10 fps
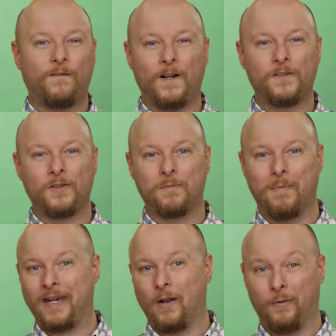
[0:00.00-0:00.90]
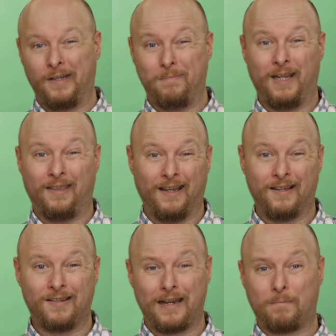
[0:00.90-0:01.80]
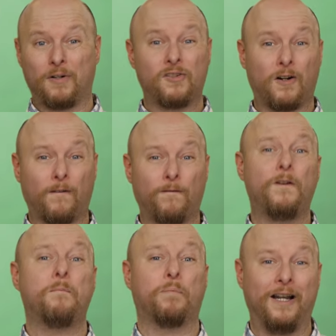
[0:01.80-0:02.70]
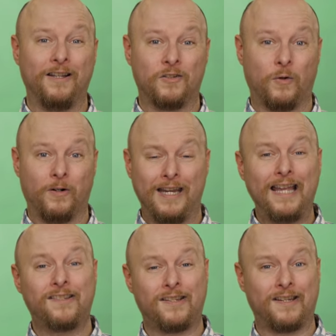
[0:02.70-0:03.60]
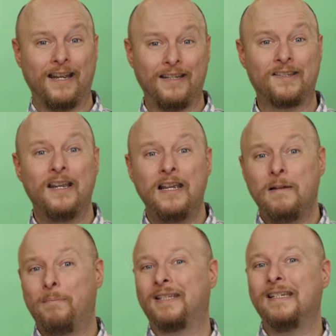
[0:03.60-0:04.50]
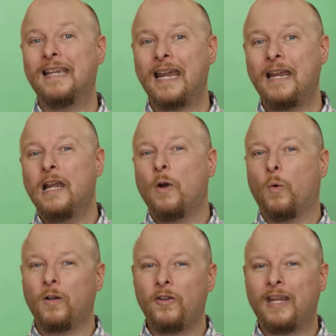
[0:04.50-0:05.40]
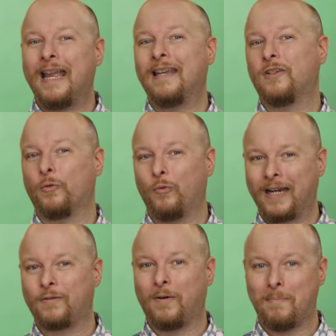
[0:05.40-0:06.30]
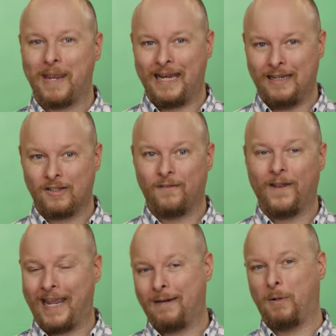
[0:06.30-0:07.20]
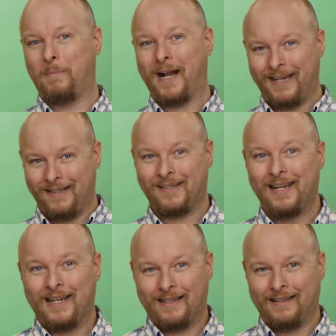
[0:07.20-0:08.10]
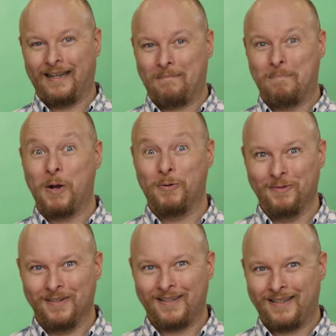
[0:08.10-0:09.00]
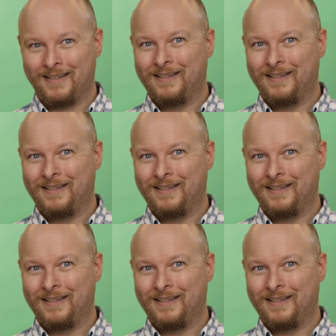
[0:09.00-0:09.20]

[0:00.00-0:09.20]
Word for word: fossils might only be things like preserved footprints or nest sites, but today we're looking at direct remains of animal bodies, like bones.